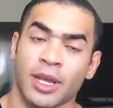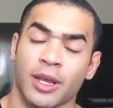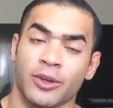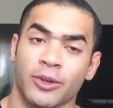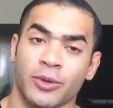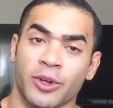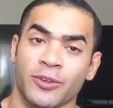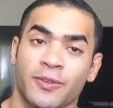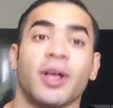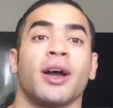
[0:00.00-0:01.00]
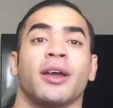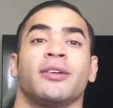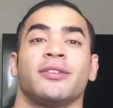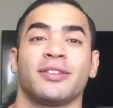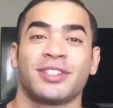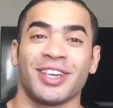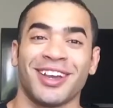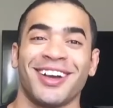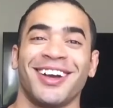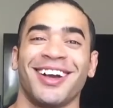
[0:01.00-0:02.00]
I do it on the fly.
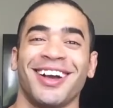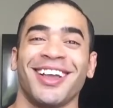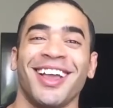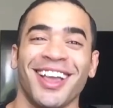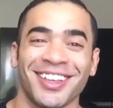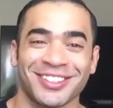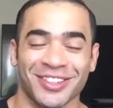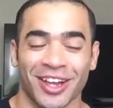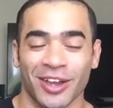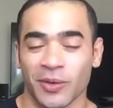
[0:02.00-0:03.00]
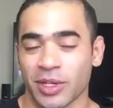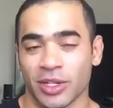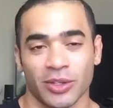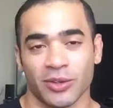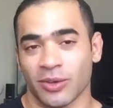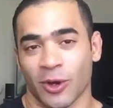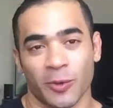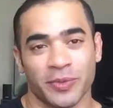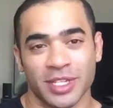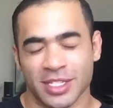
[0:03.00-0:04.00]
So I really do
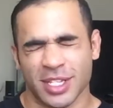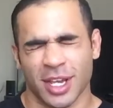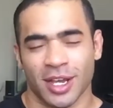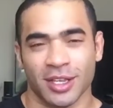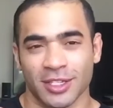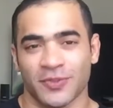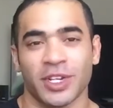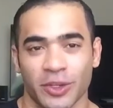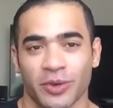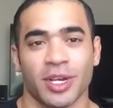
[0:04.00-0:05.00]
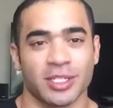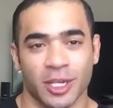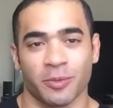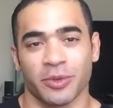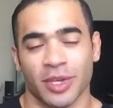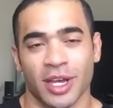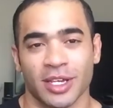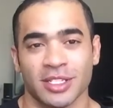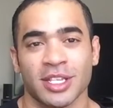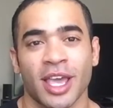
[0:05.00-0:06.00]
hope this video does help you
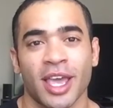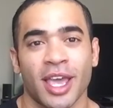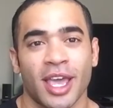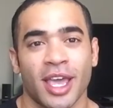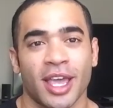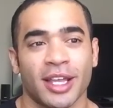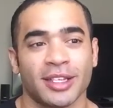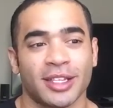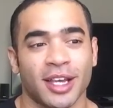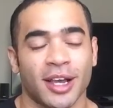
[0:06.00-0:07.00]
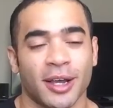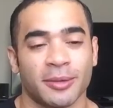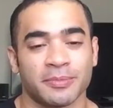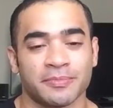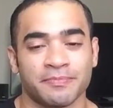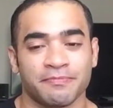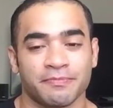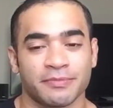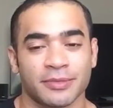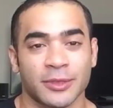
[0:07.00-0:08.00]
guys. And
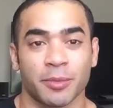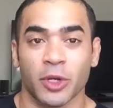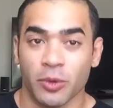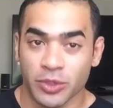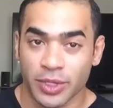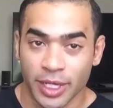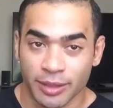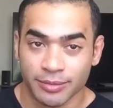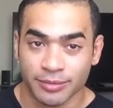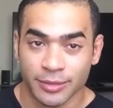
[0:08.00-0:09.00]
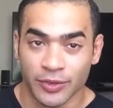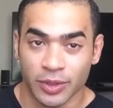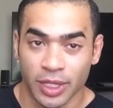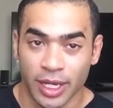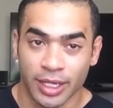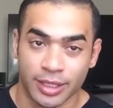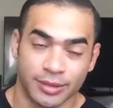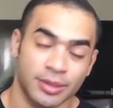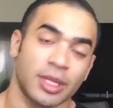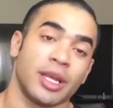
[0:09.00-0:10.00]
let me know what you think, if you like.
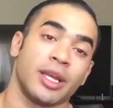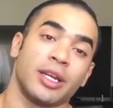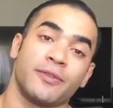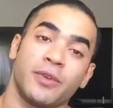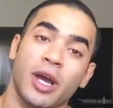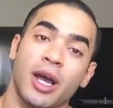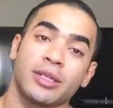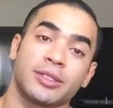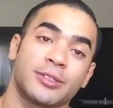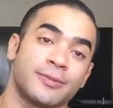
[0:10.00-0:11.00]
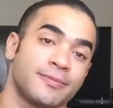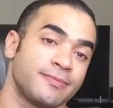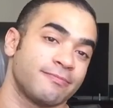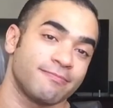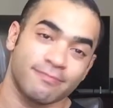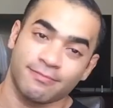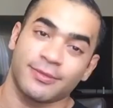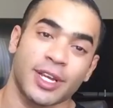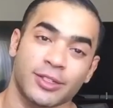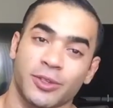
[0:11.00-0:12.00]
And if not,
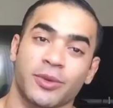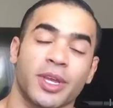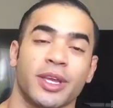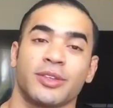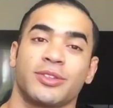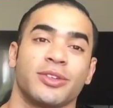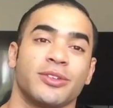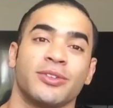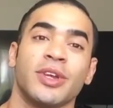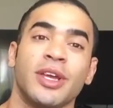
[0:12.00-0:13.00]
that's okay too.